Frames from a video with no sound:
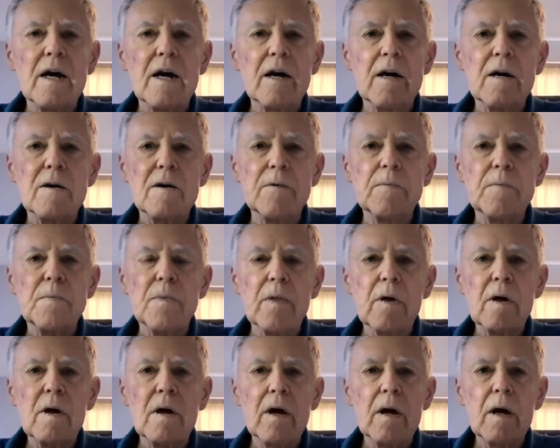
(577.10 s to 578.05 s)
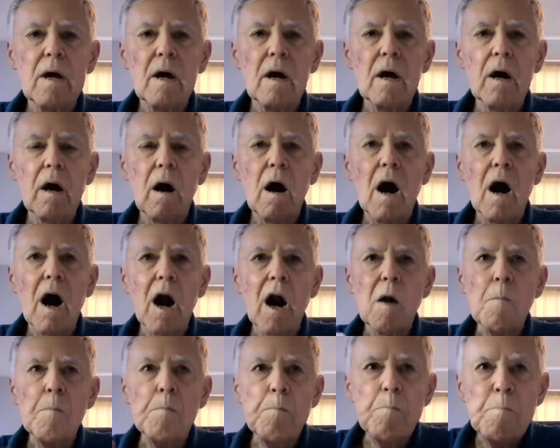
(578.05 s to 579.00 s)
uh,
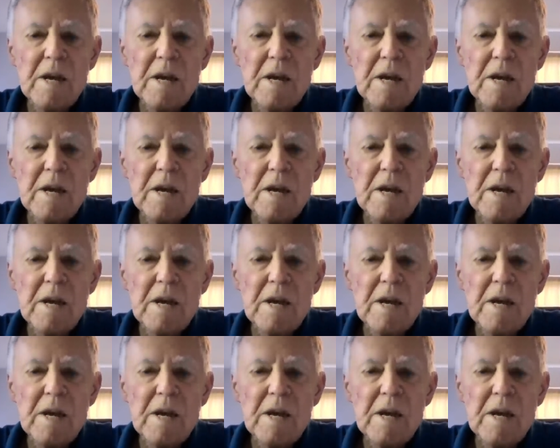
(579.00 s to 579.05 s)
our